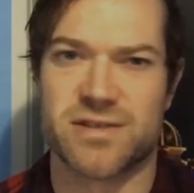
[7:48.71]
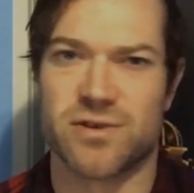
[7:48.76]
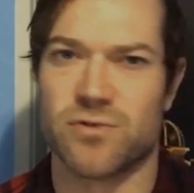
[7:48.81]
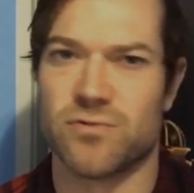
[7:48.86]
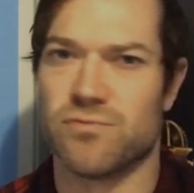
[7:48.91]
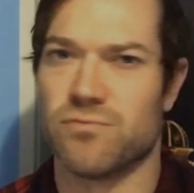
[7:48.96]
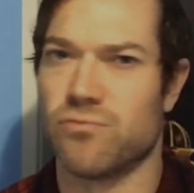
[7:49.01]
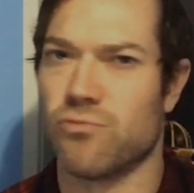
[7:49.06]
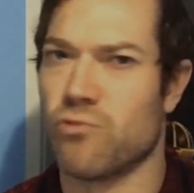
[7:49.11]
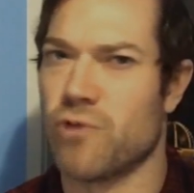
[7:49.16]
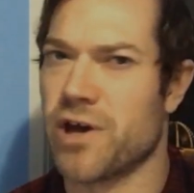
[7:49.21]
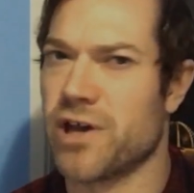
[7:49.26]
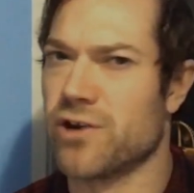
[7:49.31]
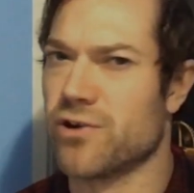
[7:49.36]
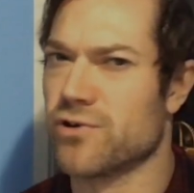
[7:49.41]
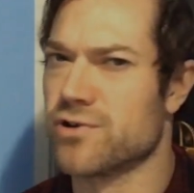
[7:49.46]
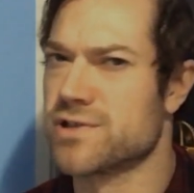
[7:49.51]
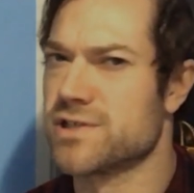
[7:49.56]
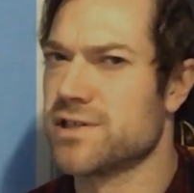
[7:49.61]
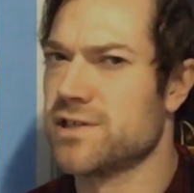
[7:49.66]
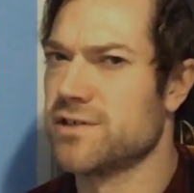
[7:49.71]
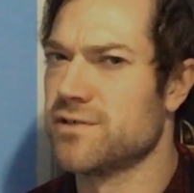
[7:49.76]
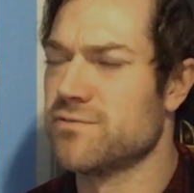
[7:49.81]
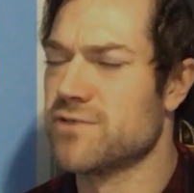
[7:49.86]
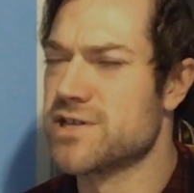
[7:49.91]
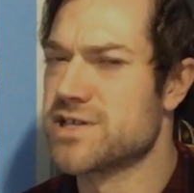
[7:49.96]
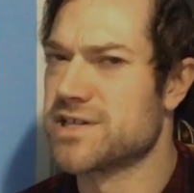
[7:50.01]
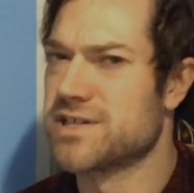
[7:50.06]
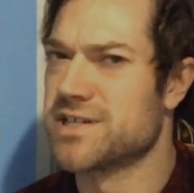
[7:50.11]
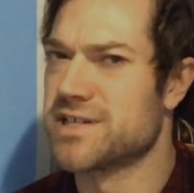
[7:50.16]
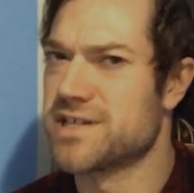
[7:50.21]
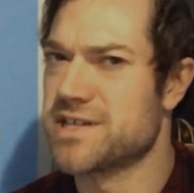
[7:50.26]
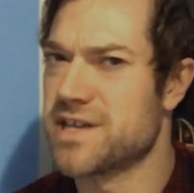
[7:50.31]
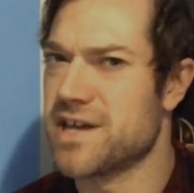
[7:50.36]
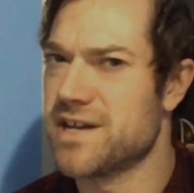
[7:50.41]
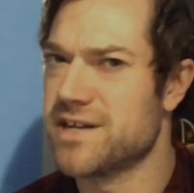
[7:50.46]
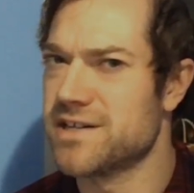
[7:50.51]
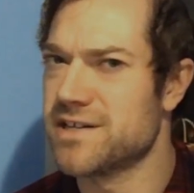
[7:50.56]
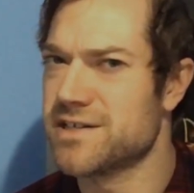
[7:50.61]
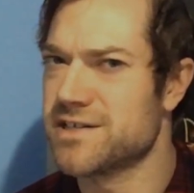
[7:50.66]
So, wait, Ursula was a
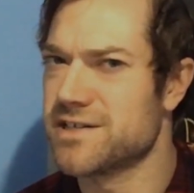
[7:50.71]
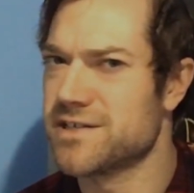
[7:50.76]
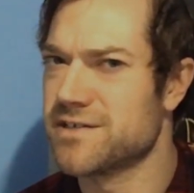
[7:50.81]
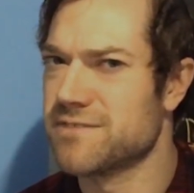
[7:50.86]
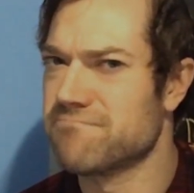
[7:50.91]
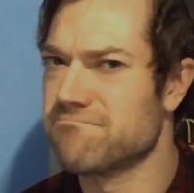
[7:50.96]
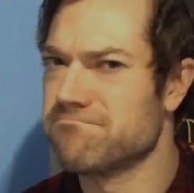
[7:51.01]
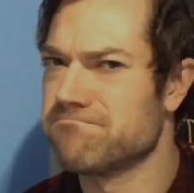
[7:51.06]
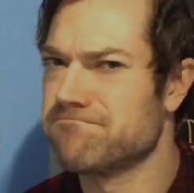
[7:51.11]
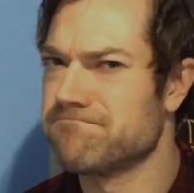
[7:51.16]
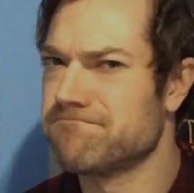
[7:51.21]
descendant?